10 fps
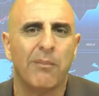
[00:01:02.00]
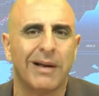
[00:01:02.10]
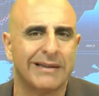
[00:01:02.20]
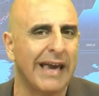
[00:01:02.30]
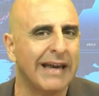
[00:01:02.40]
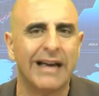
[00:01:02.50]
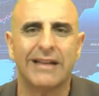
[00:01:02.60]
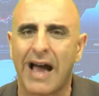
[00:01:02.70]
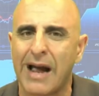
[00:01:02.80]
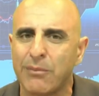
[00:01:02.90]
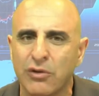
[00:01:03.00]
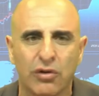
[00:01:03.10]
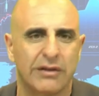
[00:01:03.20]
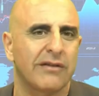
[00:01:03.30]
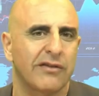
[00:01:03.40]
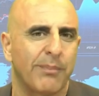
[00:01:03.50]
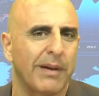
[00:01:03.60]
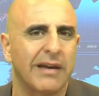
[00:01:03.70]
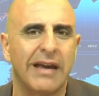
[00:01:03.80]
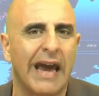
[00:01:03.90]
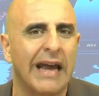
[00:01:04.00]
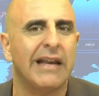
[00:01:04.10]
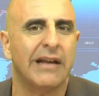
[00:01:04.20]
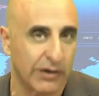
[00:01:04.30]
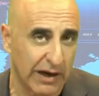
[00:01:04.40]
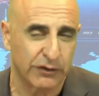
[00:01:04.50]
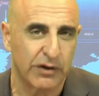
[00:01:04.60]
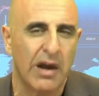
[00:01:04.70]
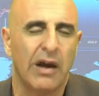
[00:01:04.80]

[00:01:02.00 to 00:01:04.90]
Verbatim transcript: But again, I'm not anticipating any crash.